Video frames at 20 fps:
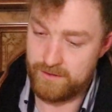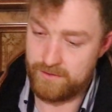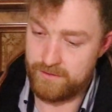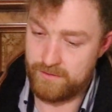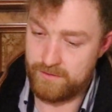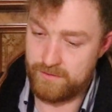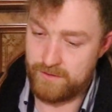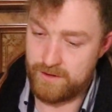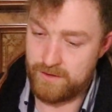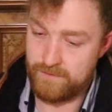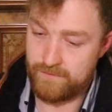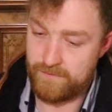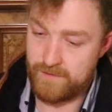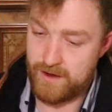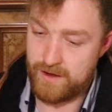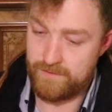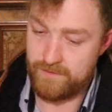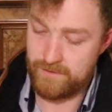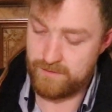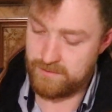
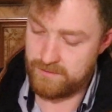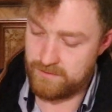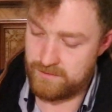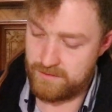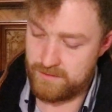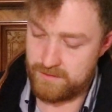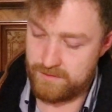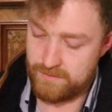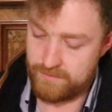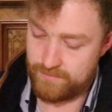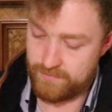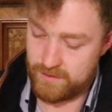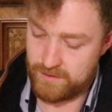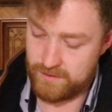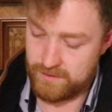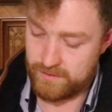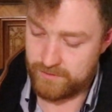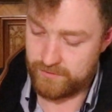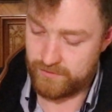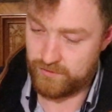2,500
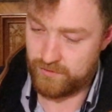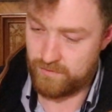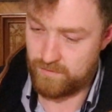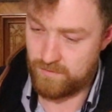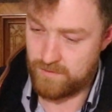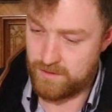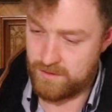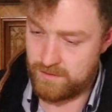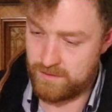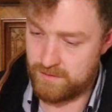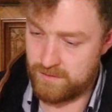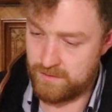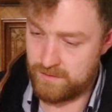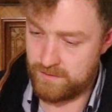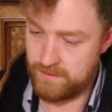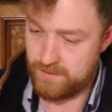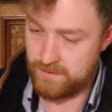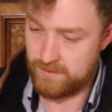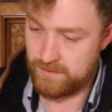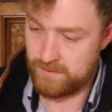plus 2,1.